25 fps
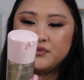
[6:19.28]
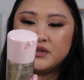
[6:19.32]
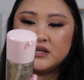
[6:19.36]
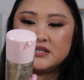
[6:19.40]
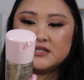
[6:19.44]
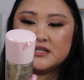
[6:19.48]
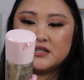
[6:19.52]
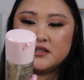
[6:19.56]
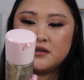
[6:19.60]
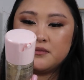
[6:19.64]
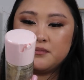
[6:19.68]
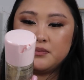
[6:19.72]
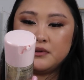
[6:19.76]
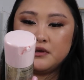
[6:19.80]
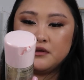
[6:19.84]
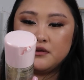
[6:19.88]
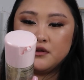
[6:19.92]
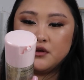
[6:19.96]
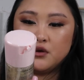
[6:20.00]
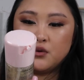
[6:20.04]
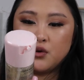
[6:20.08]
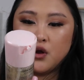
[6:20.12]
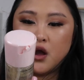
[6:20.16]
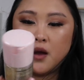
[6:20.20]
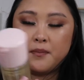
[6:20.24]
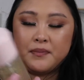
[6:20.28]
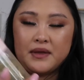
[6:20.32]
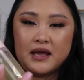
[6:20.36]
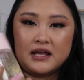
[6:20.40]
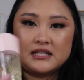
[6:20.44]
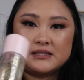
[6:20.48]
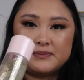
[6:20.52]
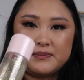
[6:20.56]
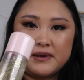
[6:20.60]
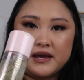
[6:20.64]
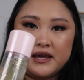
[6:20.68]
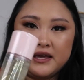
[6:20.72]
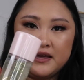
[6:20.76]
is it the Beauty Crop?
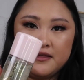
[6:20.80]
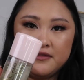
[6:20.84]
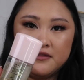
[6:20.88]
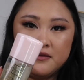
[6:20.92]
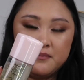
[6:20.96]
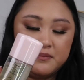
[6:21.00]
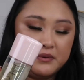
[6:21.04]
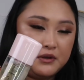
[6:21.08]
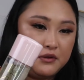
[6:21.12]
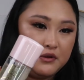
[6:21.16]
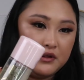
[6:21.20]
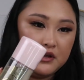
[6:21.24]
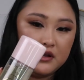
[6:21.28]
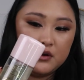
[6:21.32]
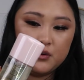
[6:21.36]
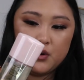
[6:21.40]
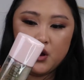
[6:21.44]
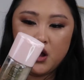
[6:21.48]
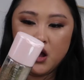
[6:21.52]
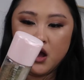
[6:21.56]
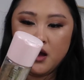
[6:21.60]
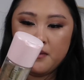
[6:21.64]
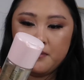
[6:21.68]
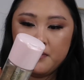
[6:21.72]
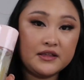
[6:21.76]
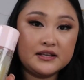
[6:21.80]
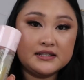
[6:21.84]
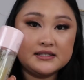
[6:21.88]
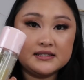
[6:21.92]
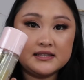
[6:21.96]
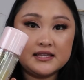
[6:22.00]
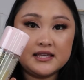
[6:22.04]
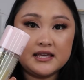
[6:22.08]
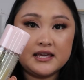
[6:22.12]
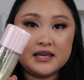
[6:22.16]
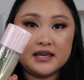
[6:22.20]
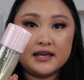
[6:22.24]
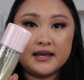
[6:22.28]
Yeah, it's by the Beauty Crop. This
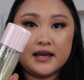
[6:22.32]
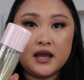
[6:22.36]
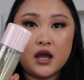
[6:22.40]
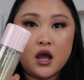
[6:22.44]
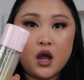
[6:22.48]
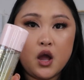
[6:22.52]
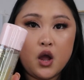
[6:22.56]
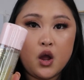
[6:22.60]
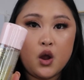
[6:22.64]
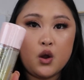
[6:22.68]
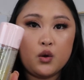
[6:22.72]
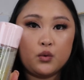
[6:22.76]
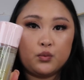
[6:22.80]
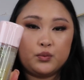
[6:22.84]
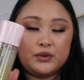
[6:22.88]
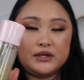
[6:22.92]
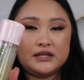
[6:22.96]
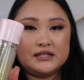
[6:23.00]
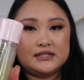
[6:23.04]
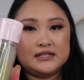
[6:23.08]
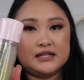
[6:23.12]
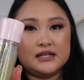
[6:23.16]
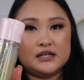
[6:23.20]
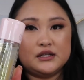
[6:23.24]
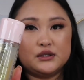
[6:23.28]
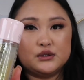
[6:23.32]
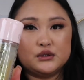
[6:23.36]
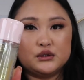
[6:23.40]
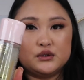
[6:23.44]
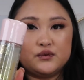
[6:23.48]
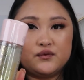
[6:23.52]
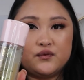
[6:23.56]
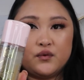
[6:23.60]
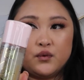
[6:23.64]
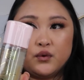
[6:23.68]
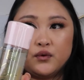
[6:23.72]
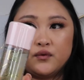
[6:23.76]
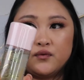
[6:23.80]
thing
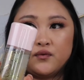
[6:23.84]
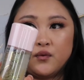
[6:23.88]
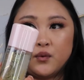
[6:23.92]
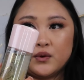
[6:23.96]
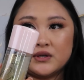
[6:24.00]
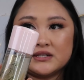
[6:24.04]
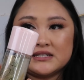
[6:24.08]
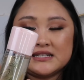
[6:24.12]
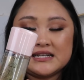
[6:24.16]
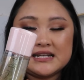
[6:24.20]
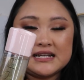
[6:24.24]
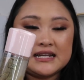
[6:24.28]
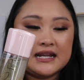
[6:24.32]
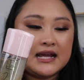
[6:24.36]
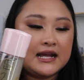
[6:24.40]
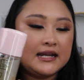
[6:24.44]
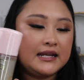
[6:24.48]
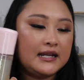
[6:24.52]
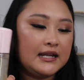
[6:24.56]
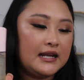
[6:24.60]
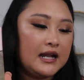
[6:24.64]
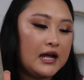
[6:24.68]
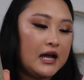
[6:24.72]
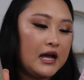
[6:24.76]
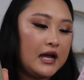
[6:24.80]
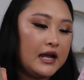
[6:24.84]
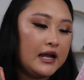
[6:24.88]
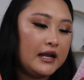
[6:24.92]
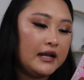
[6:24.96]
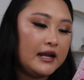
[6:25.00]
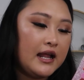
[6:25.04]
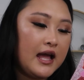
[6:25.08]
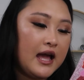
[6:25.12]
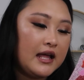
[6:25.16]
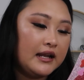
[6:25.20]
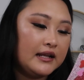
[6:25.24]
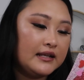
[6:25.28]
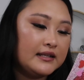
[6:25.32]
retails for
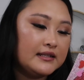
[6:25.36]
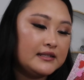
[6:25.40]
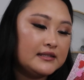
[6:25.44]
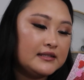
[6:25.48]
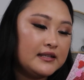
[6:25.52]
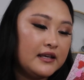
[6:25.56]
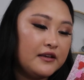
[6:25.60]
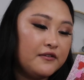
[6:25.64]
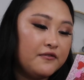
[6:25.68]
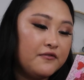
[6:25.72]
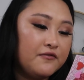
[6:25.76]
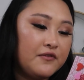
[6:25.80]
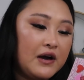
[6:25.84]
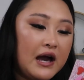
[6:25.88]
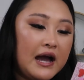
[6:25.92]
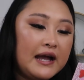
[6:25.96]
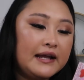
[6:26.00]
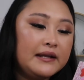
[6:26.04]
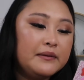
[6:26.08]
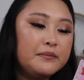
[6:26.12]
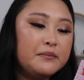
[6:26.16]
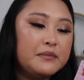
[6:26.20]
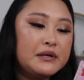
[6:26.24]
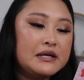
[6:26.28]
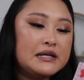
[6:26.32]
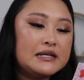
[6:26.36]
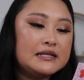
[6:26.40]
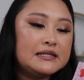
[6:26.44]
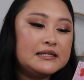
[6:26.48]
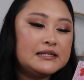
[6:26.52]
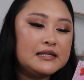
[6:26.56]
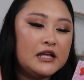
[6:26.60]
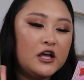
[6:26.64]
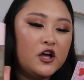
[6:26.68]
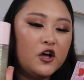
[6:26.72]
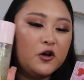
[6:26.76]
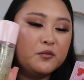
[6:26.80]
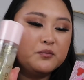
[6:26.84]
$14.99, and it's a fine
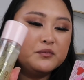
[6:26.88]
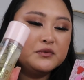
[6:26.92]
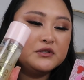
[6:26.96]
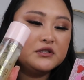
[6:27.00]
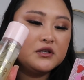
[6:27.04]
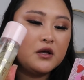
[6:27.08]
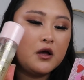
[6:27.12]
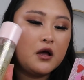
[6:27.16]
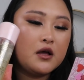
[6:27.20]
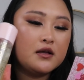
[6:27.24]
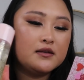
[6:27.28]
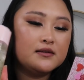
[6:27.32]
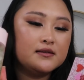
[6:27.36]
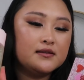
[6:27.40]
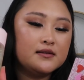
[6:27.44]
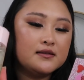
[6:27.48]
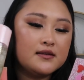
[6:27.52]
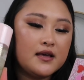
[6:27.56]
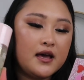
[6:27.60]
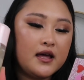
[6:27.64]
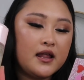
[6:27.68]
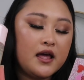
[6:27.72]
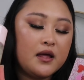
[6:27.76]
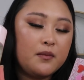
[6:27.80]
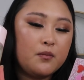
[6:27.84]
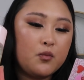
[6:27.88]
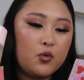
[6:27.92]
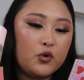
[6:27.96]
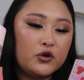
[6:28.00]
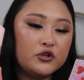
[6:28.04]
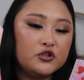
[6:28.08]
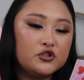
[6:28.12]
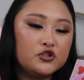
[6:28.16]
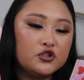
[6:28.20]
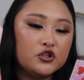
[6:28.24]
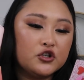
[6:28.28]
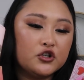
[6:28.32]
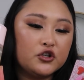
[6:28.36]
mist that helps set and
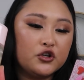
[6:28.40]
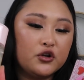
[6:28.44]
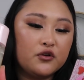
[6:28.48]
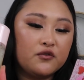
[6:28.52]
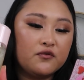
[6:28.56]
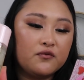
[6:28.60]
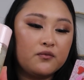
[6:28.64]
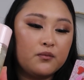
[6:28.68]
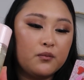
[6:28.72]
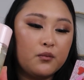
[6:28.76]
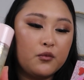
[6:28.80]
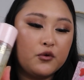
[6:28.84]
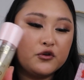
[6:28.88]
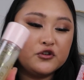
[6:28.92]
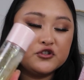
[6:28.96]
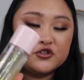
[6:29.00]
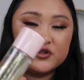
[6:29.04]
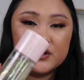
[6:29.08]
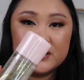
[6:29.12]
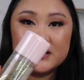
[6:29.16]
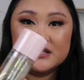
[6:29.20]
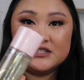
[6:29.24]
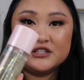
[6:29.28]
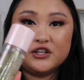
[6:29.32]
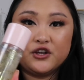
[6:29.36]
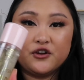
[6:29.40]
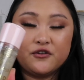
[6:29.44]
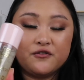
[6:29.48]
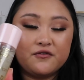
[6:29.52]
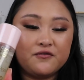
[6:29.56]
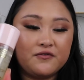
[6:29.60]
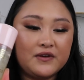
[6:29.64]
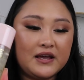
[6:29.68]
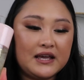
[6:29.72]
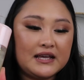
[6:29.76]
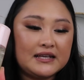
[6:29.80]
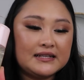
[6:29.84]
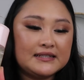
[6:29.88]
moisturize your
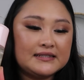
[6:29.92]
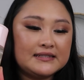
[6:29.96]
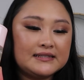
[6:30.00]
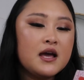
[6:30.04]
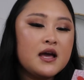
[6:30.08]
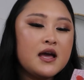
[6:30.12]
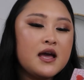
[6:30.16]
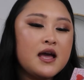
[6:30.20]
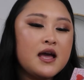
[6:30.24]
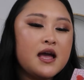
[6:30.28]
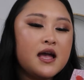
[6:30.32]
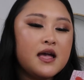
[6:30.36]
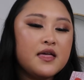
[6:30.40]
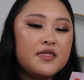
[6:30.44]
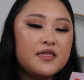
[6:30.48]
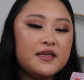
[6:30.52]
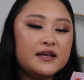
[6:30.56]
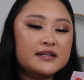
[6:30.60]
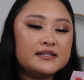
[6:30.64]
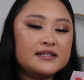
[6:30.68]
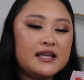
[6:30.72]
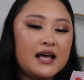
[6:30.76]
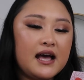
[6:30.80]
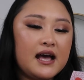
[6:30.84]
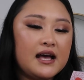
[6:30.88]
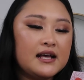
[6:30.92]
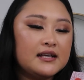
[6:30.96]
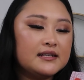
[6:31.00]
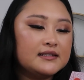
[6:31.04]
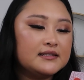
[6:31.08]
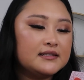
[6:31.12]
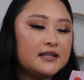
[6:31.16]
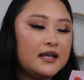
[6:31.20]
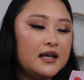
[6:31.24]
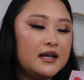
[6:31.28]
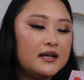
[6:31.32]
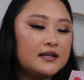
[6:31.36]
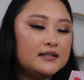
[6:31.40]
face. This
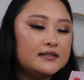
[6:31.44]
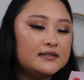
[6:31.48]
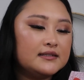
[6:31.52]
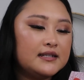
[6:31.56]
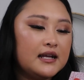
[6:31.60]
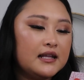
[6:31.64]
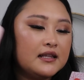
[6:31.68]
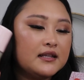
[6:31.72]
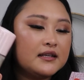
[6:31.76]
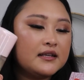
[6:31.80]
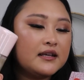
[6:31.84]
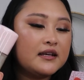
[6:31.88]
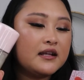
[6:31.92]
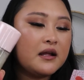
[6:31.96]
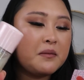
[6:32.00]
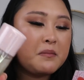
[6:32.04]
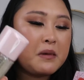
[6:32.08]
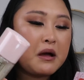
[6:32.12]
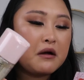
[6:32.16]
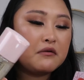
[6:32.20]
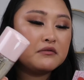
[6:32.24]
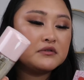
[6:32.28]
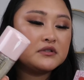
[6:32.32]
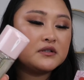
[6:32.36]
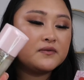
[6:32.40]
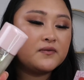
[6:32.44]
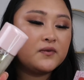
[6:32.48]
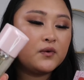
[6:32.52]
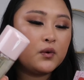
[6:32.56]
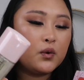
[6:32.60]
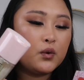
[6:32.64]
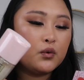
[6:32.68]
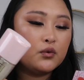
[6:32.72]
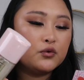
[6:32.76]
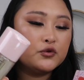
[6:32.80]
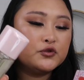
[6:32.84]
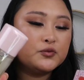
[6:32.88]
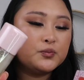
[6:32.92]
has a delicate amount of
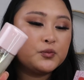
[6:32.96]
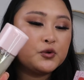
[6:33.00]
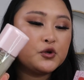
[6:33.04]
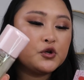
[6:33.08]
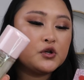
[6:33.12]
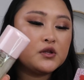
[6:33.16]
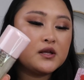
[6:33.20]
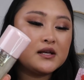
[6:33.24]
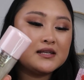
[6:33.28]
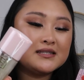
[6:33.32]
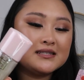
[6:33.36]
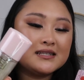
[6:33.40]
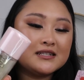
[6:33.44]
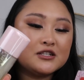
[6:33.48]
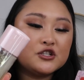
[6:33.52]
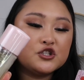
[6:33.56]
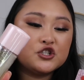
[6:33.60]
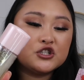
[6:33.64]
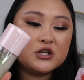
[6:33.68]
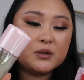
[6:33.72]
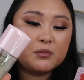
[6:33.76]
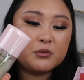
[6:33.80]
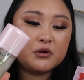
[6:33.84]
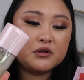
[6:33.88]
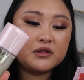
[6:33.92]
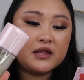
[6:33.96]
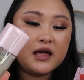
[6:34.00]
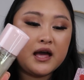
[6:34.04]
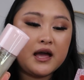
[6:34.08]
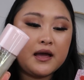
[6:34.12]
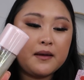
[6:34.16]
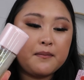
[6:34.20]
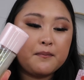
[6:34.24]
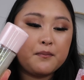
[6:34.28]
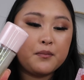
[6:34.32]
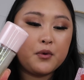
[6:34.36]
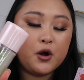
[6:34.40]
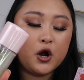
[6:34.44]
gold pearlescent shimmer
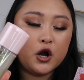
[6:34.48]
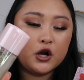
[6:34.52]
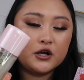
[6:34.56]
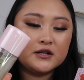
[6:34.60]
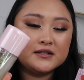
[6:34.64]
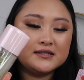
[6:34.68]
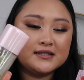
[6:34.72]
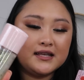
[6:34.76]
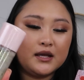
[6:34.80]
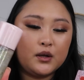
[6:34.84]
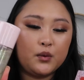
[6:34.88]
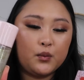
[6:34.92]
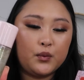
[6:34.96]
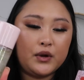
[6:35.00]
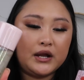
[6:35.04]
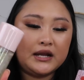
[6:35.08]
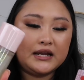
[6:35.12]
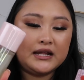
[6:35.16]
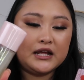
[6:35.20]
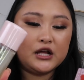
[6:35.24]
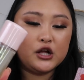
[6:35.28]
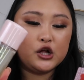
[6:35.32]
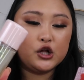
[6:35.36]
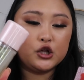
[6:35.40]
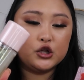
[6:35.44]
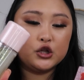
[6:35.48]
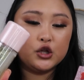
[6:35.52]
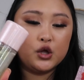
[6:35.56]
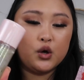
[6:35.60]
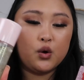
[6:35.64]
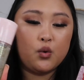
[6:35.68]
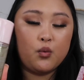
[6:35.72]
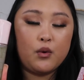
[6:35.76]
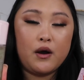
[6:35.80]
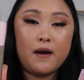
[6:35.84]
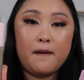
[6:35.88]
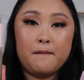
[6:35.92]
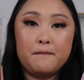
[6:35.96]
that imparts a radiant
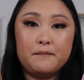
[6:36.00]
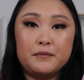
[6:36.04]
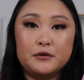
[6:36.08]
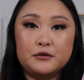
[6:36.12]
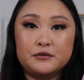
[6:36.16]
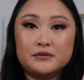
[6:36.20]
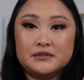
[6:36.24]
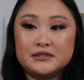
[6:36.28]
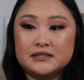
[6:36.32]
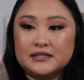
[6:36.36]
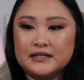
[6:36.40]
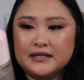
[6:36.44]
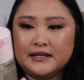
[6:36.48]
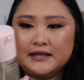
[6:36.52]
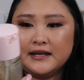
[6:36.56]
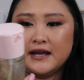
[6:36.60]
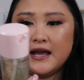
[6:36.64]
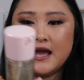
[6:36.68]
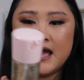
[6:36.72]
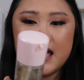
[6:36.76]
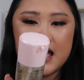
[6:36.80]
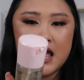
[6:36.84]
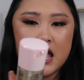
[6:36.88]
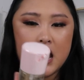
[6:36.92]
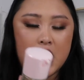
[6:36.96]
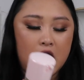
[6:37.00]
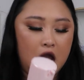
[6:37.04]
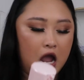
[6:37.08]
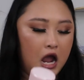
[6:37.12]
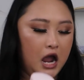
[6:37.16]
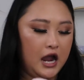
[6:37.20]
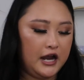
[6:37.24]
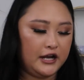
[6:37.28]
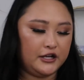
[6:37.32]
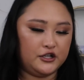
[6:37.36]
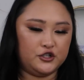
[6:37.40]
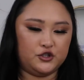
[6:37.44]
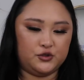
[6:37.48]
glow while boosting
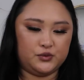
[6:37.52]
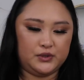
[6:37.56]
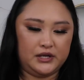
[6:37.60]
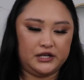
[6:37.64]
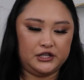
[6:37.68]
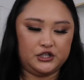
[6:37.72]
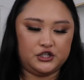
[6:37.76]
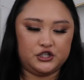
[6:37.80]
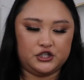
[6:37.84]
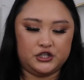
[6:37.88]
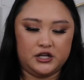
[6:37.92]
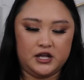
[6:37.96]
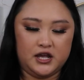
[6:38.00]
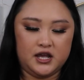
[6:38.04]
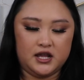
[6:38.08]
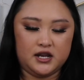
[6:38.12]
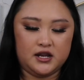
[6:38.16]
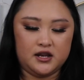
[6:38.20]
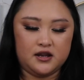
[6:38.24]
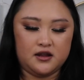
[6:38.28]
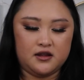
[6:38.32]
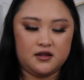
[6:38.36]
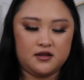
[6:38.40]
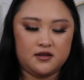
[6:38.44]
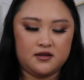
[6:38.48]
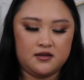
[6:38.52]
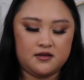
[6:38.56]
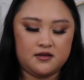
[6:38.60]
hydration.